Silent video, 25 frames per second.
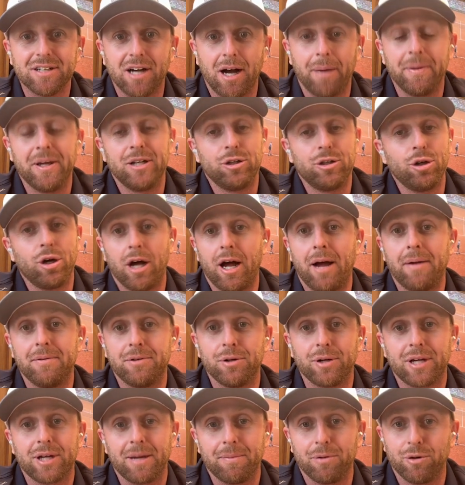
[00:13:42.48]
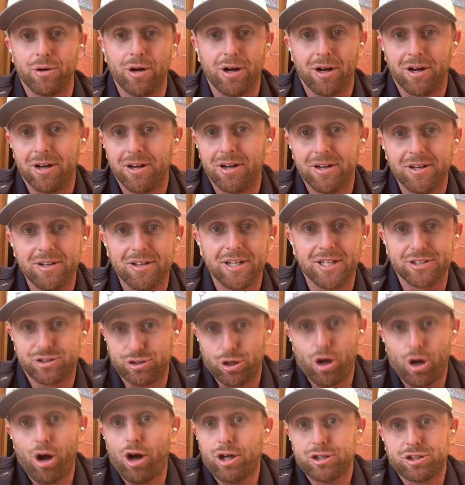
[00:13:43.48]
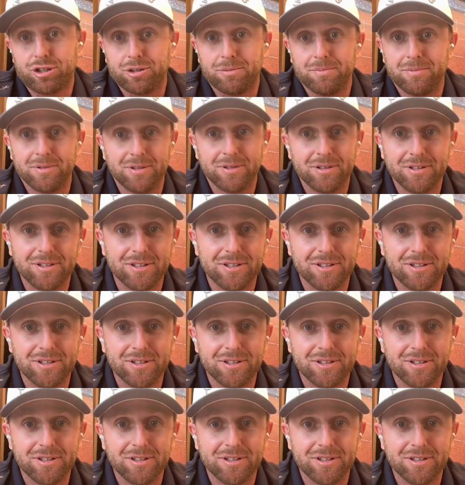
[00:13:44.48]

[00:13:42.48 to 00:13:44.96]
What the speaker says: I mean, don't get me wrong. It's awesome.